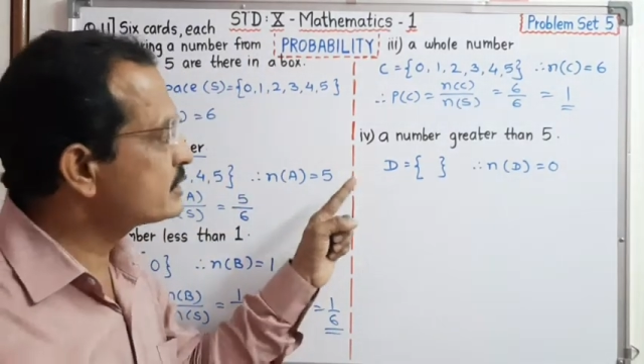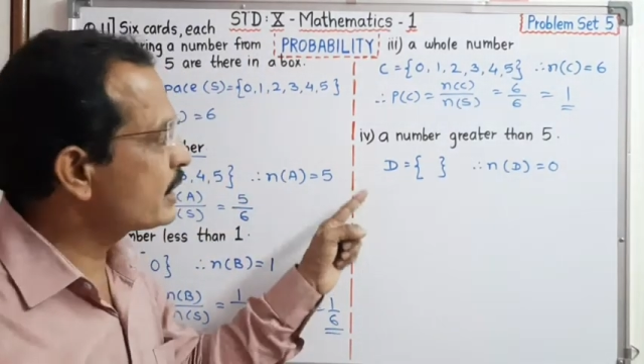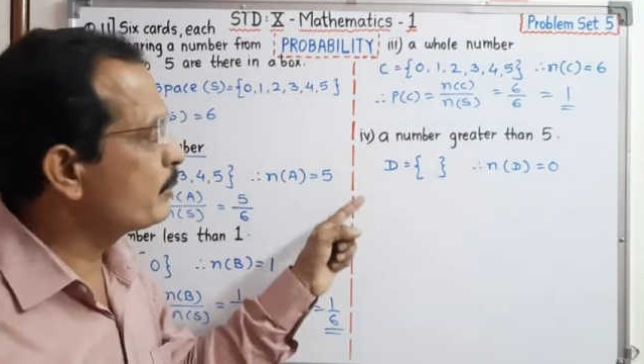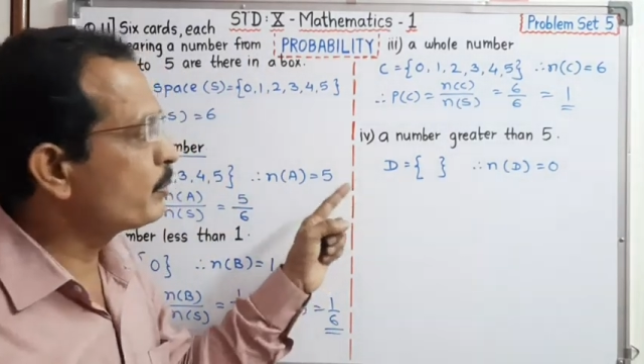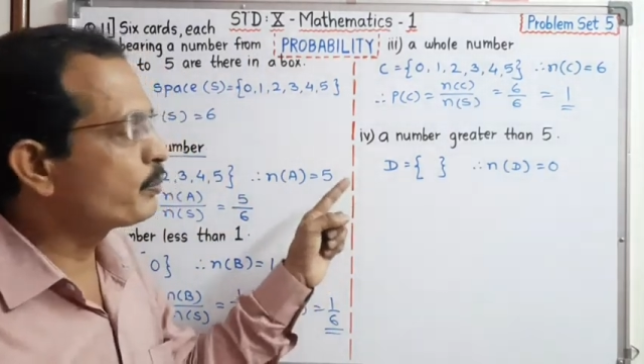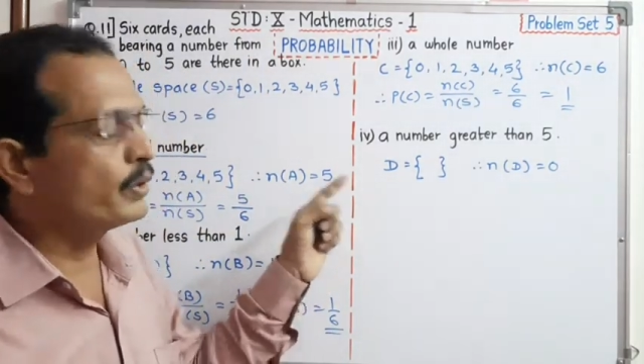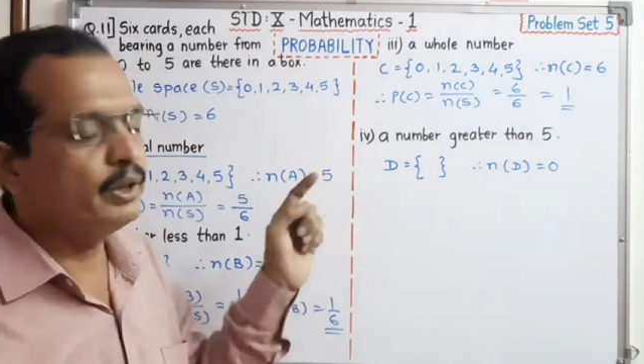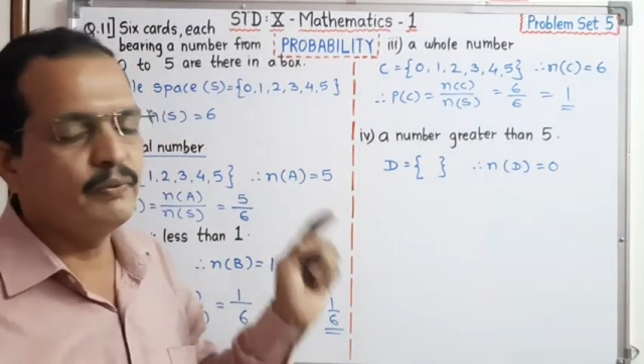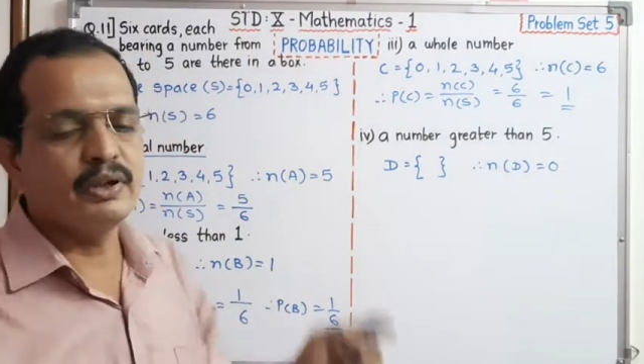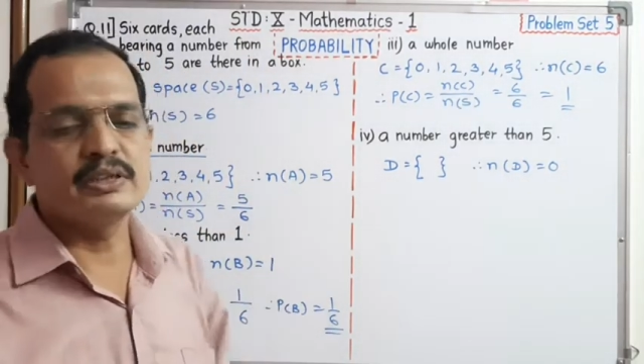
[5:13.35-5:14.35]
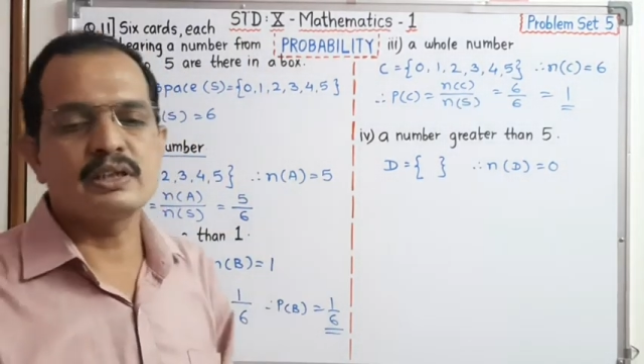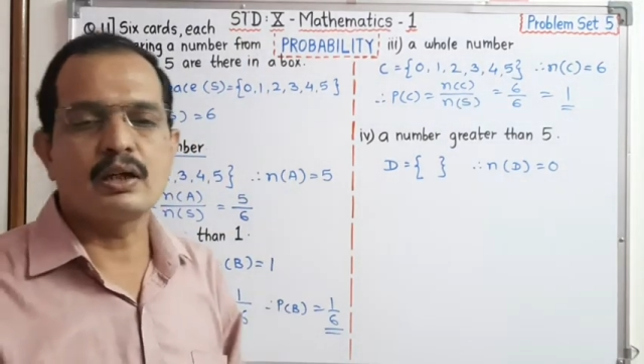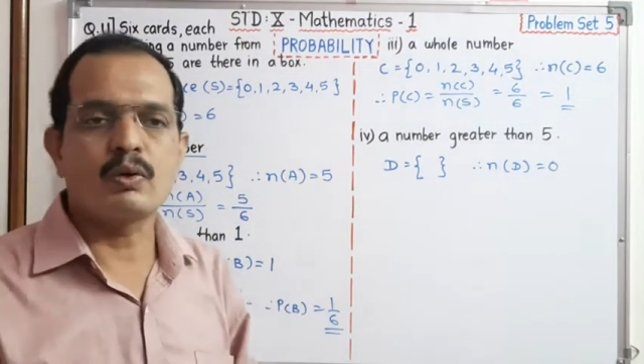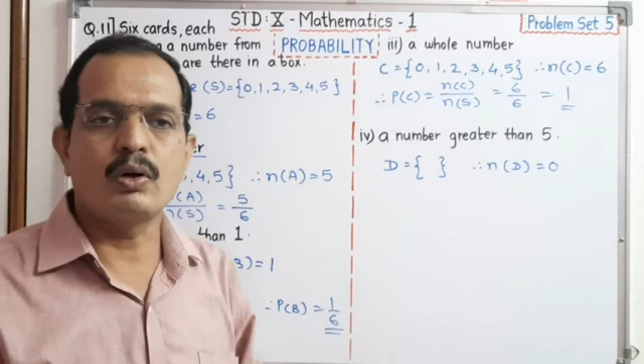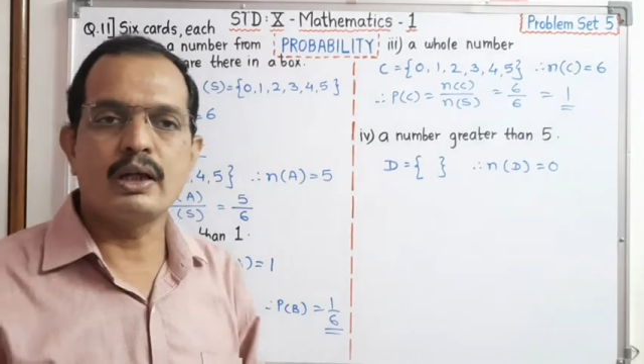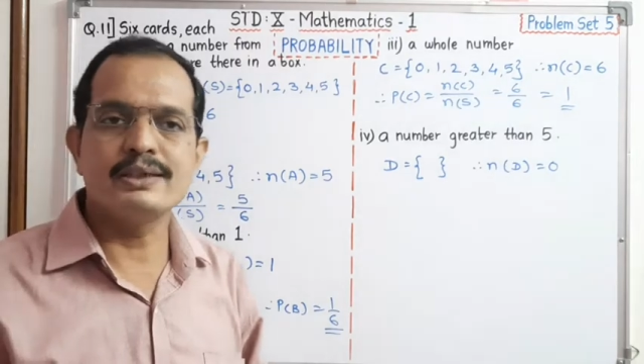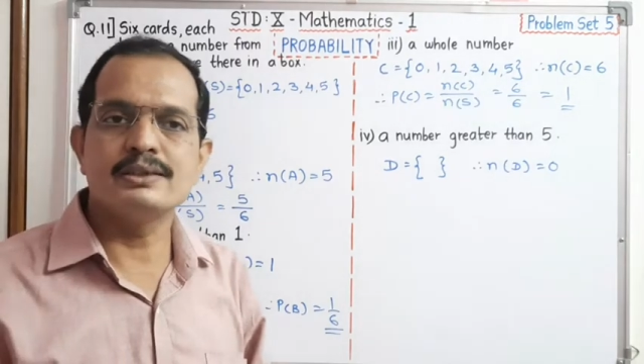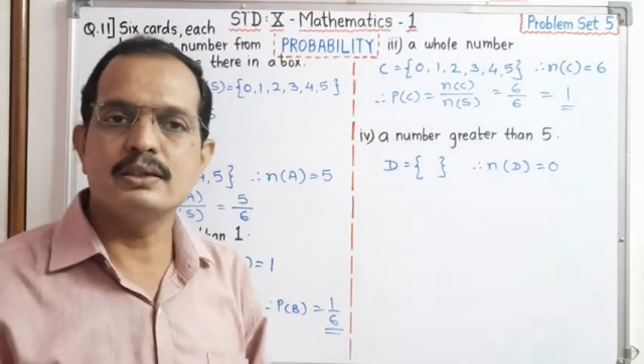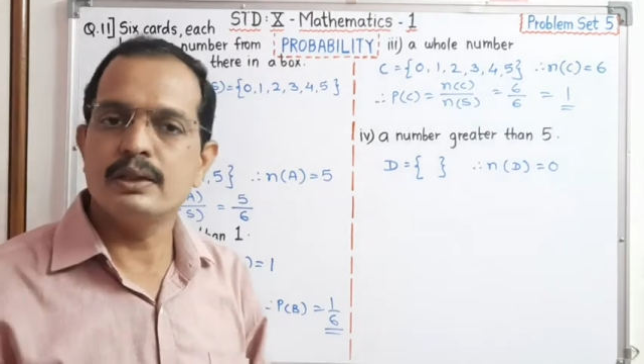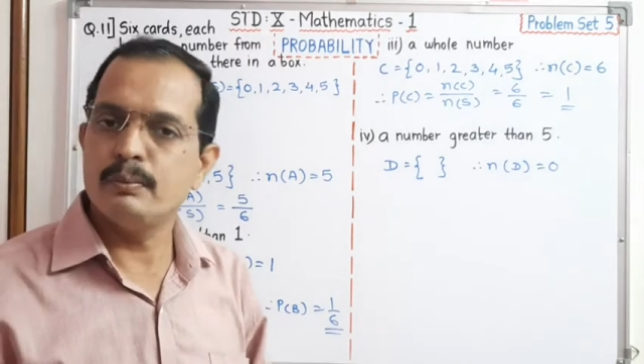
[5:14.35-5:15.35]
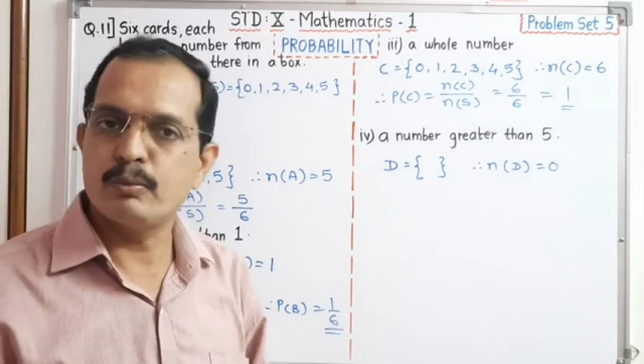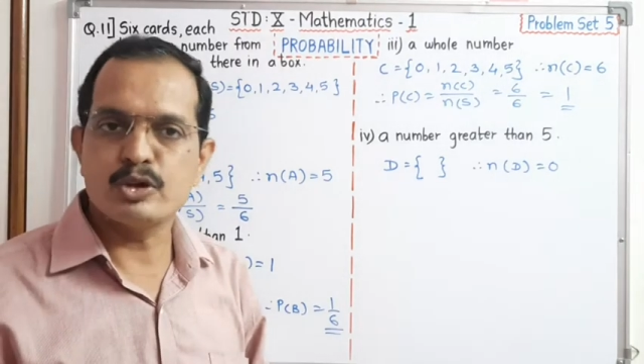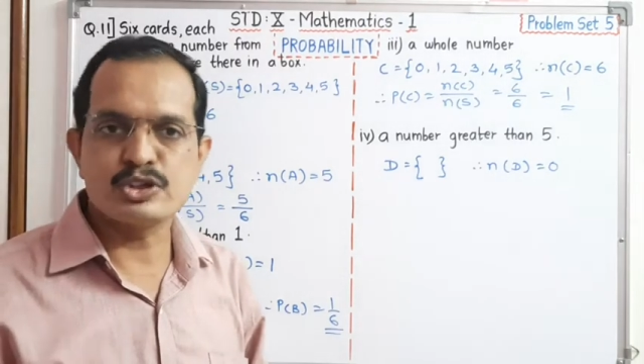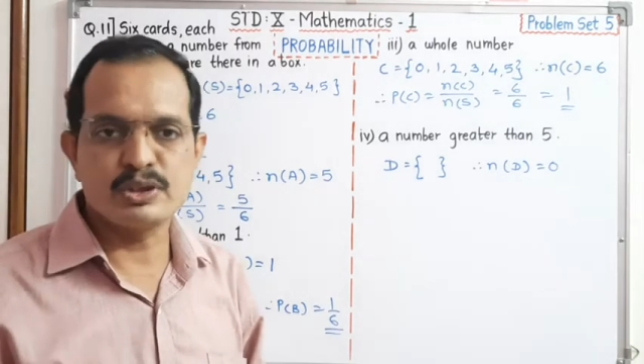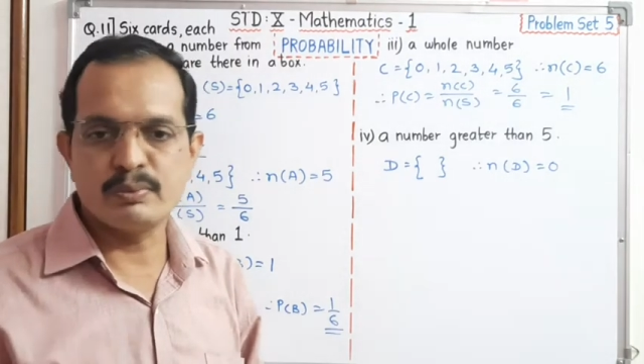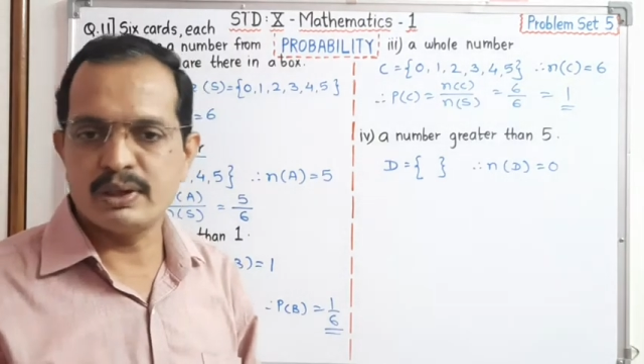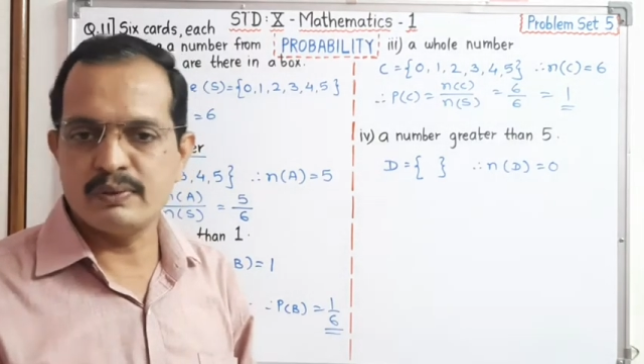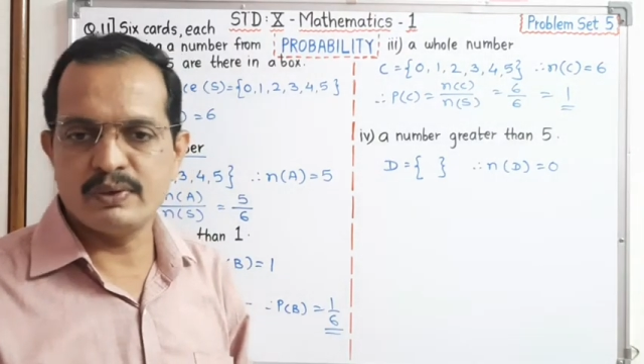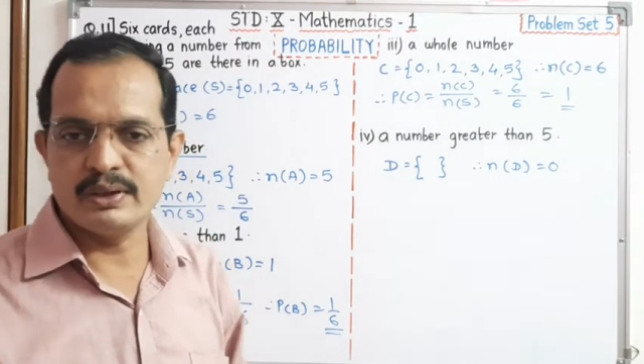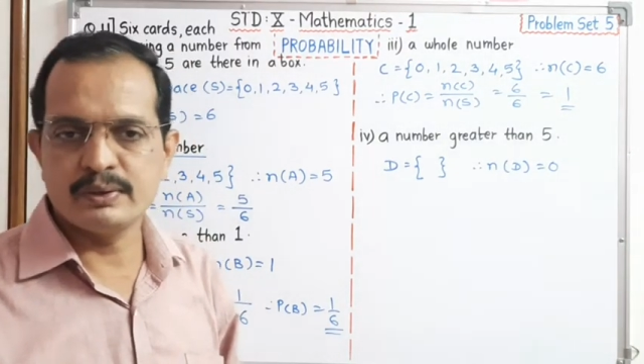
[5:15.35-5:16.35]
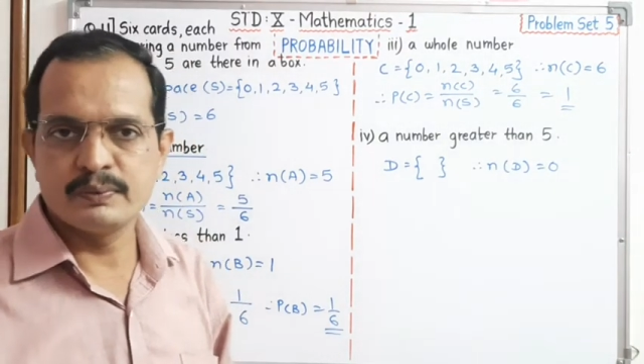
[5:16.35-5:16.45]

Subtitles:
type of events are called as an impossible event.